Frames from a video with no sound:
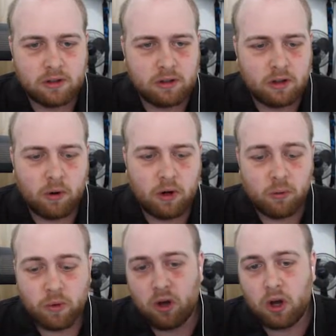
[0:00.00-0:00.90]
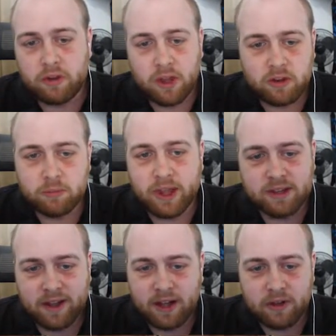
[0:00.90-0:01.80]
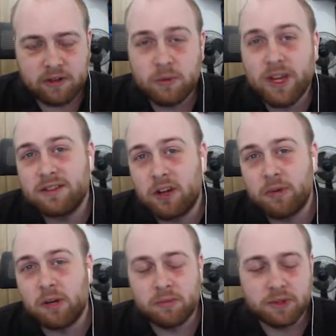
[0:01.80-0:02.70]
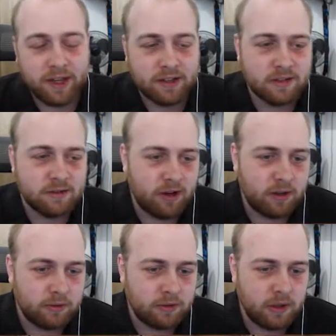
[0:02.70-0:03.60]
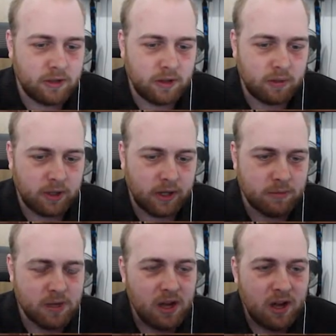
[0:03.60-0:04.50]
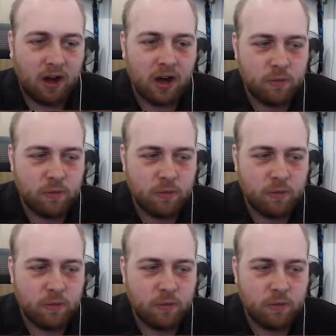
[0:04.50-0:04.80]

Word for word: Oh well, we got some decks out of it, so we get to open up some decks this round, this game. I